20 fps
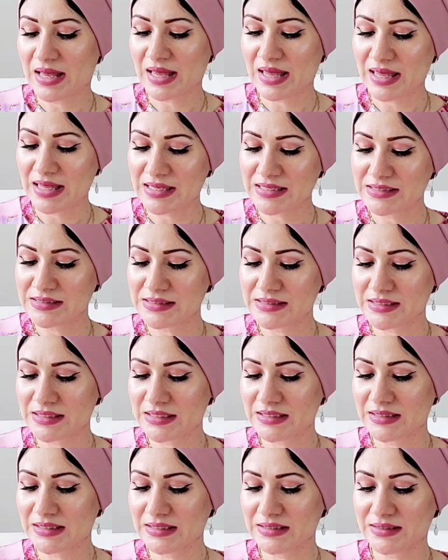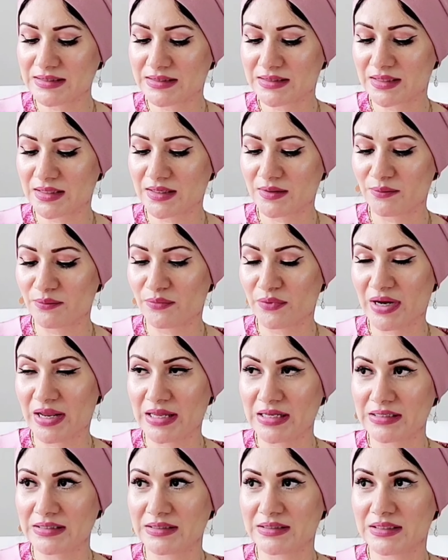And this
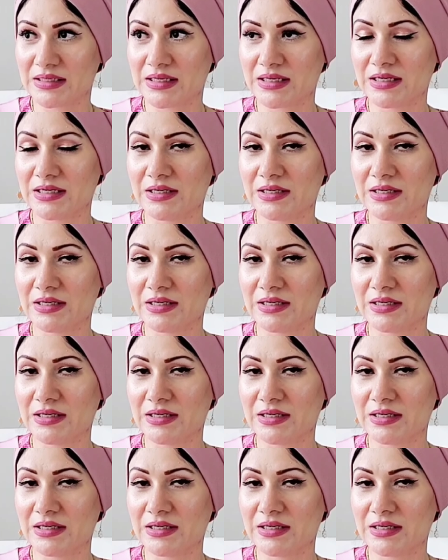brand